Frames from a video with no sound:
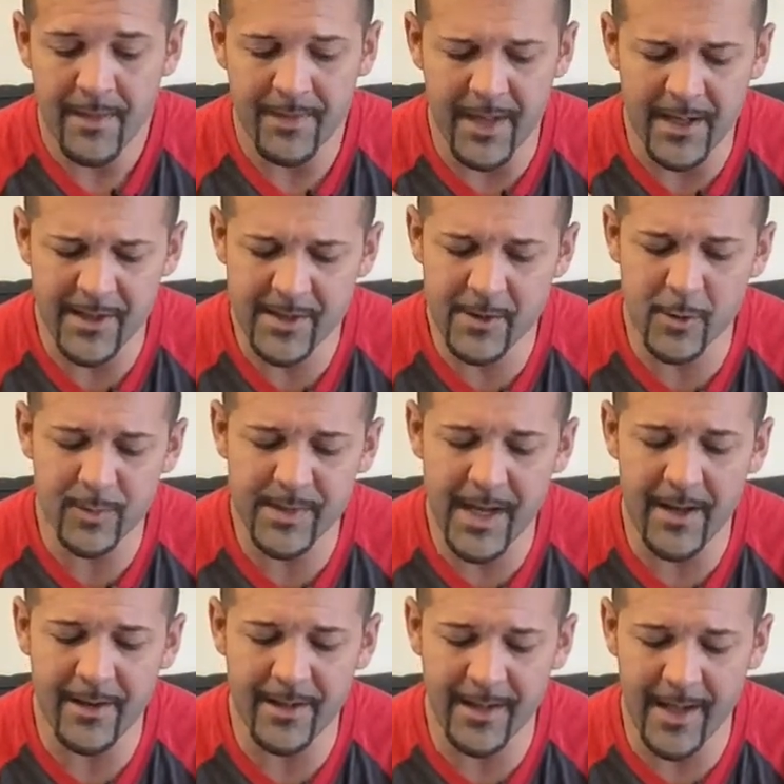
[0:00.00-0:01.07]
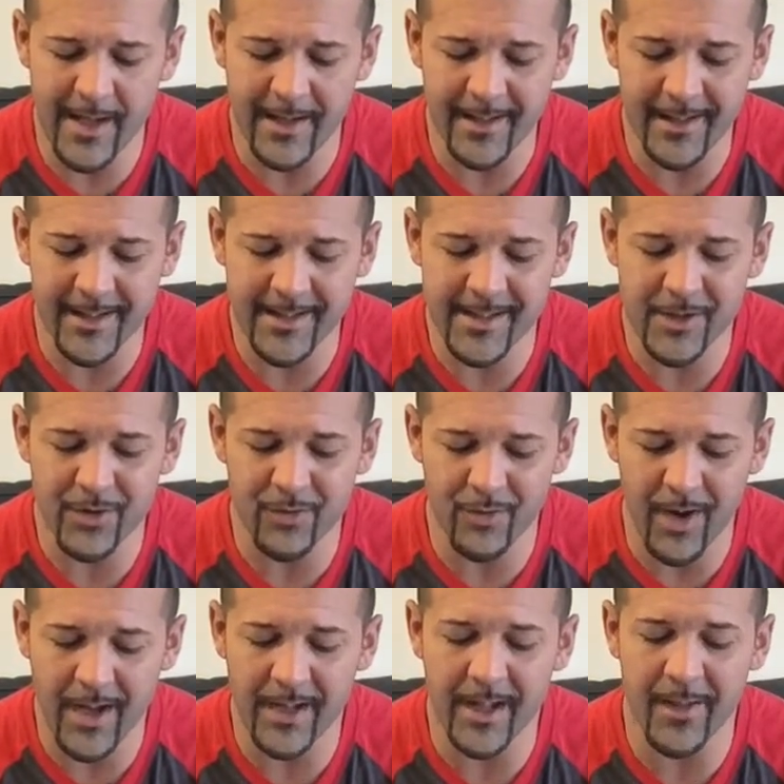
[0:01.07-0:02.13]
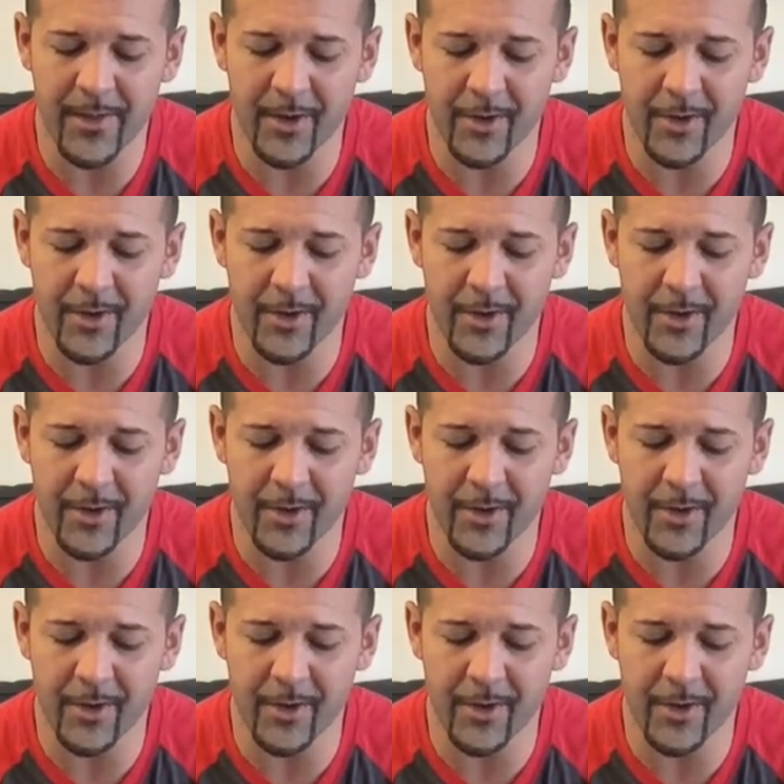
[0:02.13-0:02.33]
Then he stooped down again and continued writing on